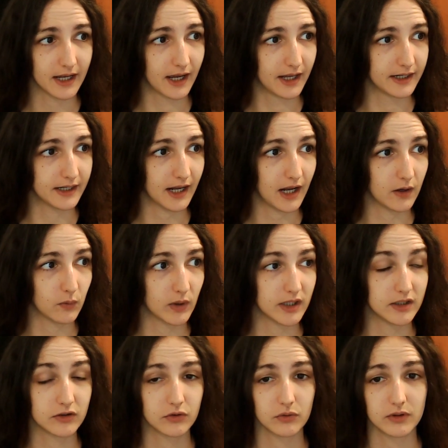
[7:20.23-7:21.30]
Then I
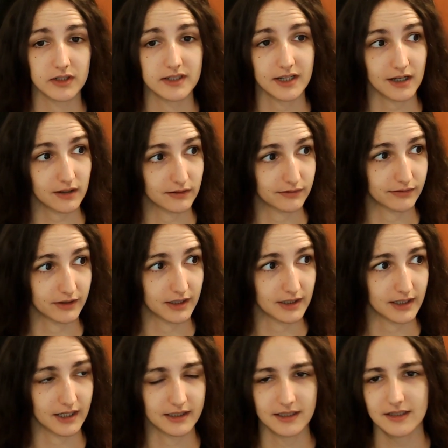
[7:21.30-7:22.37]
went into the second
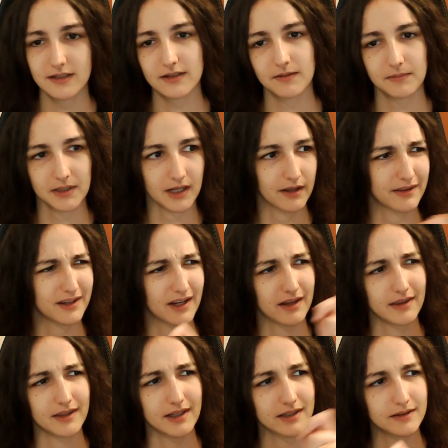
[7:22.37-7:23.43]
phase. Like this is something I think
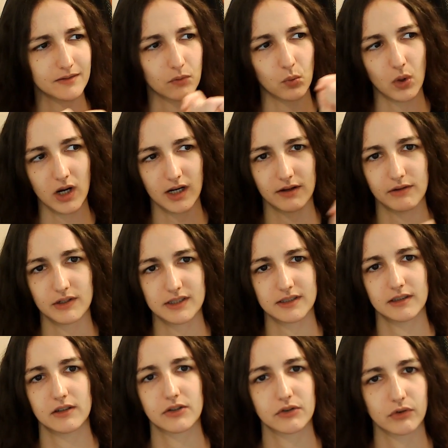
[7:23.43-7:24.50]
I did while I
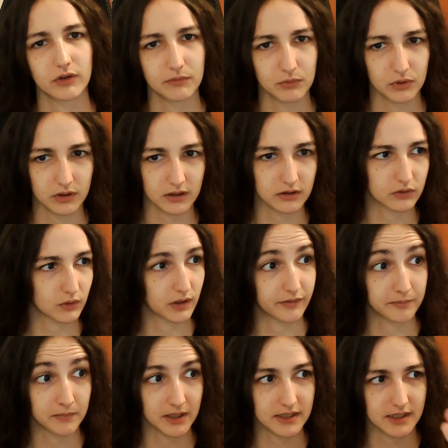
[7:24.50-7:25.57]
was still storyboarding to
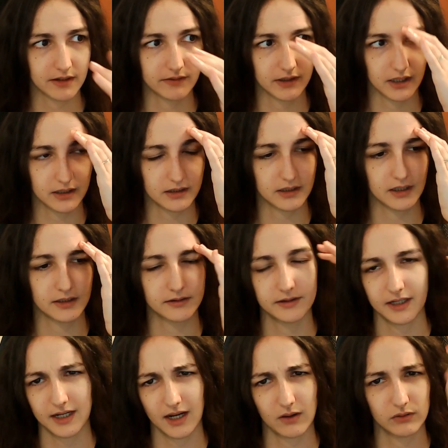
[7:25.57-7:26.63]
give myself an idea
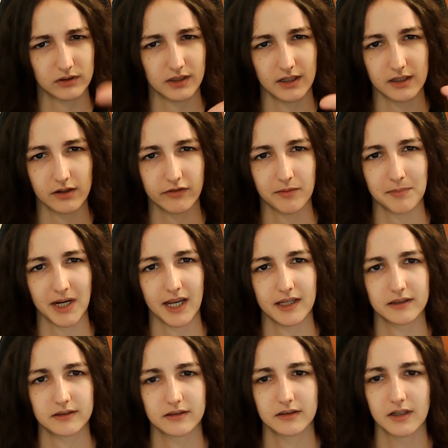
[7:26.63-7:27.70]
and take out the idea from my
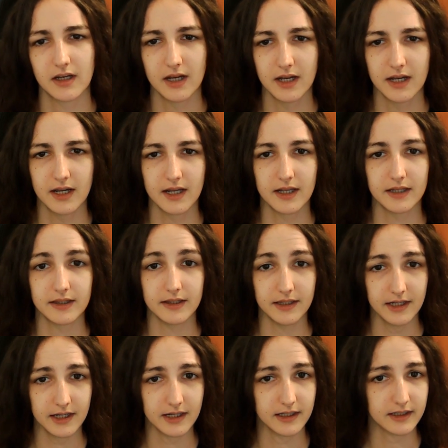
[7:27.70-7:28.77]
head.
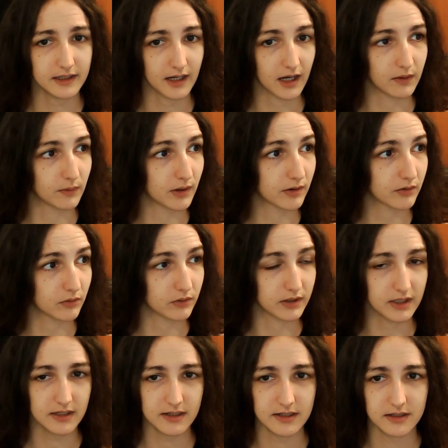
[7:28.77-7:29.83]
Then I went through
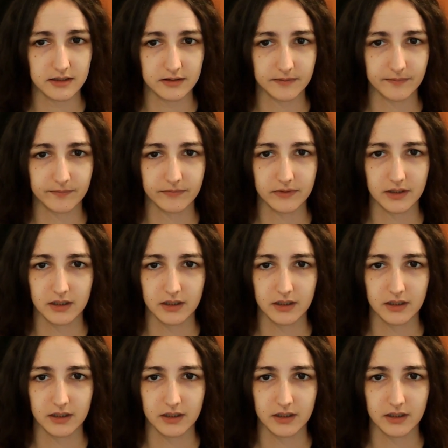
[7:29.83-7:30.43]
this.